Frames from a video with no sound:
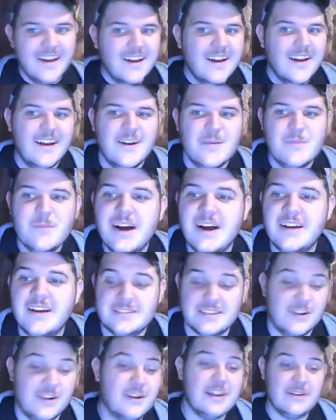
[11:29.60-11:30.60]
But,
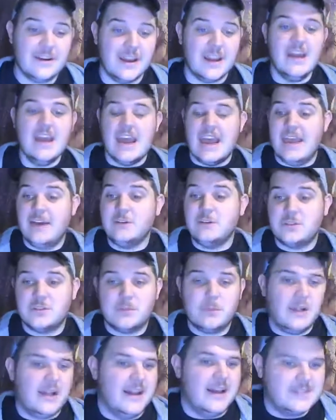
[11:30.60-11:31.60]
so, anyway, Eldritch
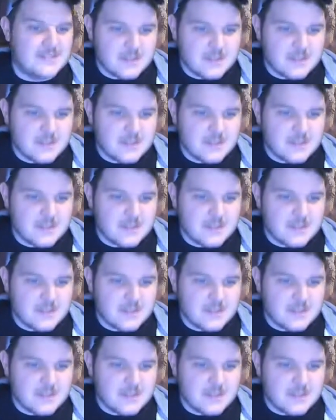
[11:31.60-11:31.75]
Blast.